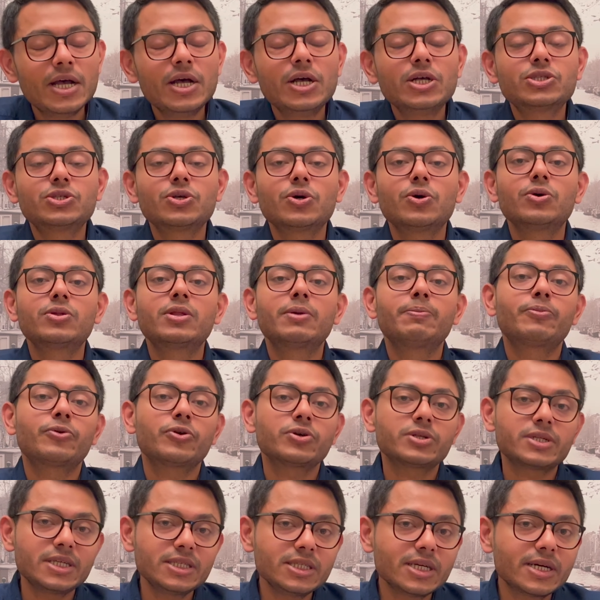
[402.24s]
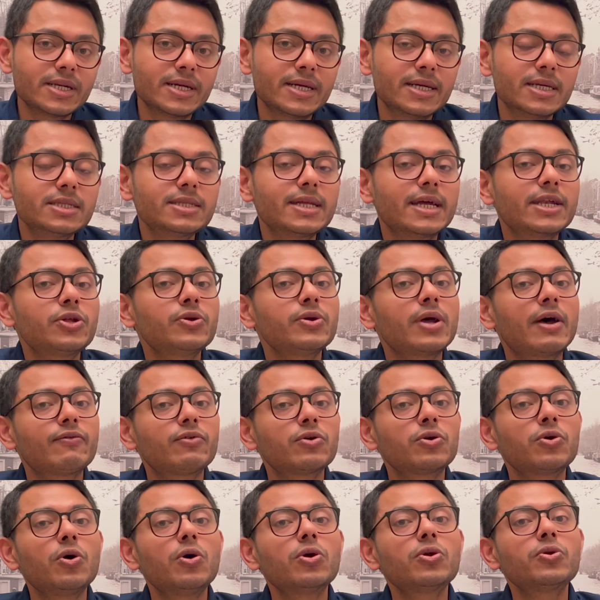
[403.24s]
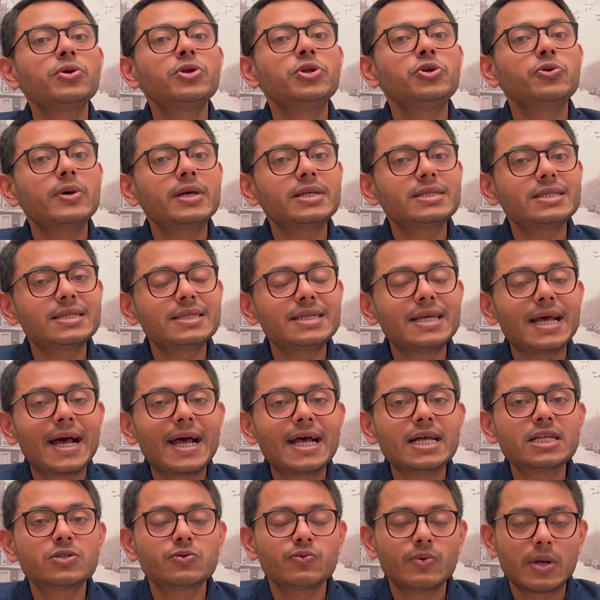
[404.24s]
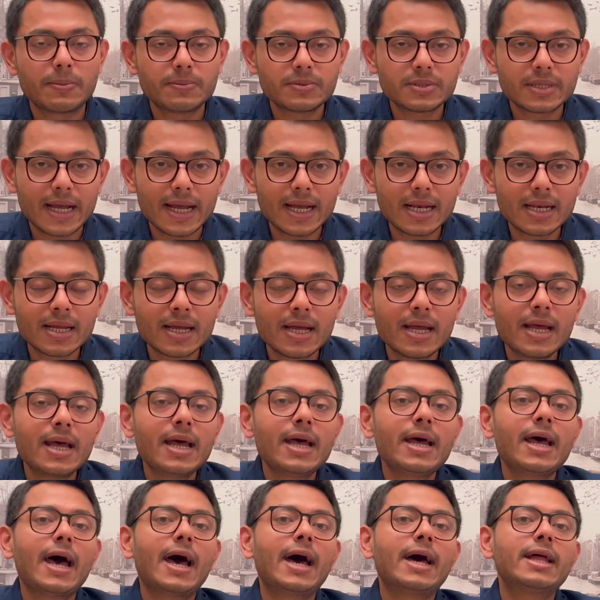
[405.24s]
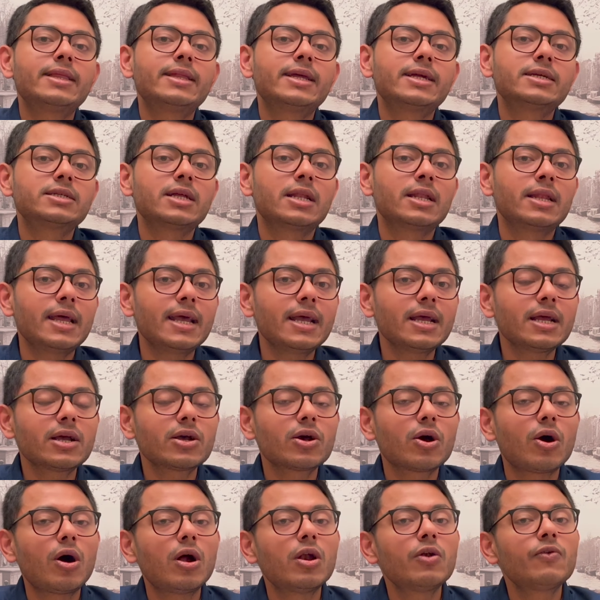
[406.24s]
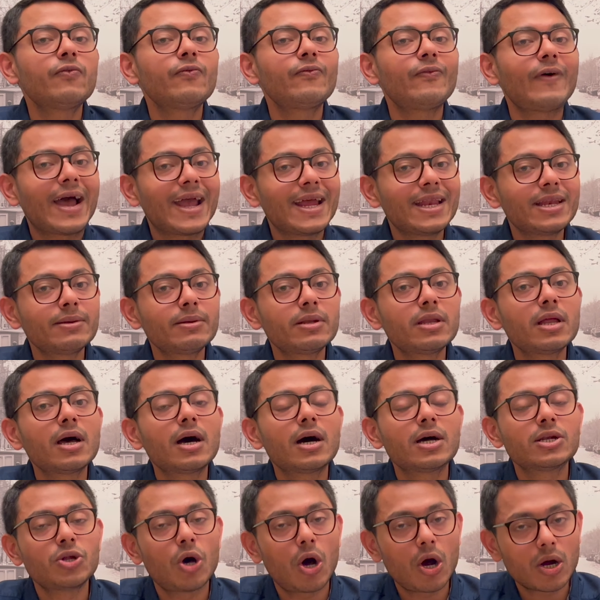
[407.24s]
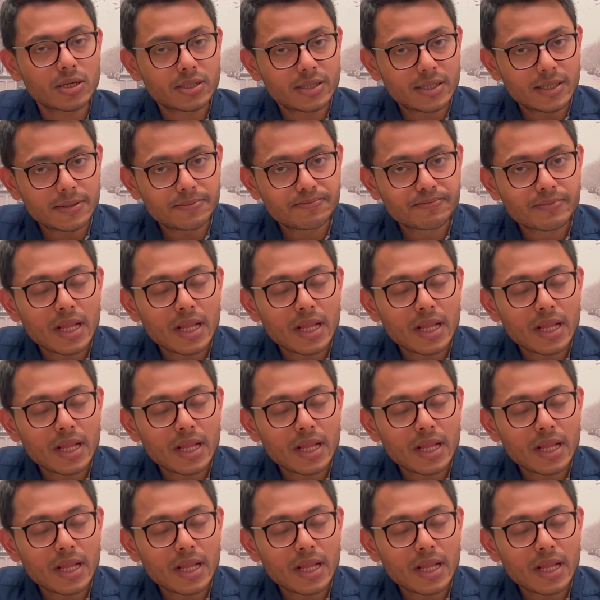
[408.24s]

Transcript: So the procedure is that you have to go to USCIS website, and there's a link called Find a Doctor.